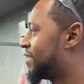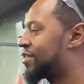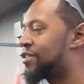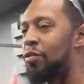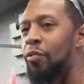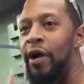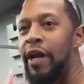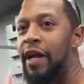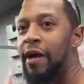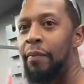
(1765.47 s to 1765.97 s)
just the
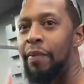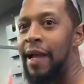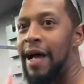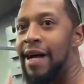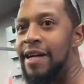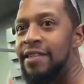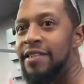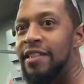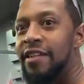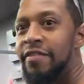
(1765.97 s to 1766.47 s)
way they
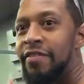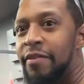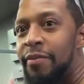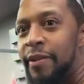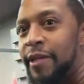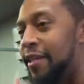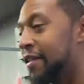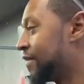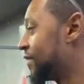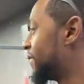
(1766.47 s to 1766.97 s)
apply is different,
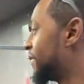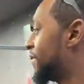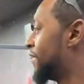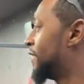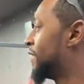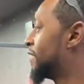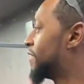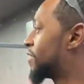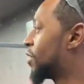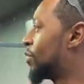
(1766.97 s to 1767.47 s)
man. Okay.
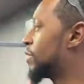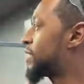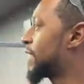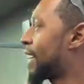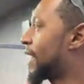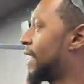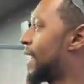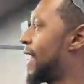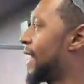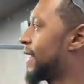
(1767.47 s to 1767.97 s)
So it's
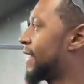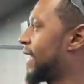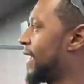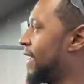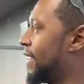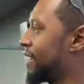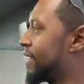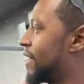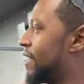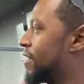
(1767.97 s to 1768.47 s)
like a lot of
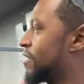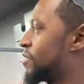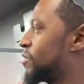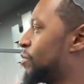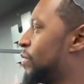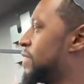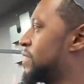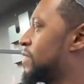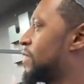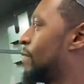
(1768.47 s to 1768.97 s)
candy colors. The
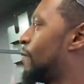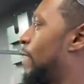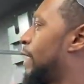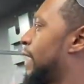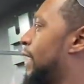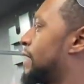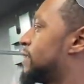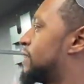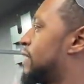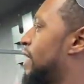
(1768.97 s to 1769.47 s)
reason why,
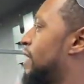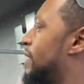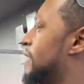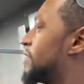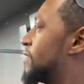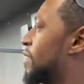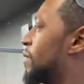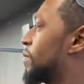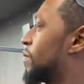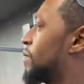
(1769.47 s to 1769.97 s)
like, say
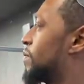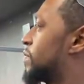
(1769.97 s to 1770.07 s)
some.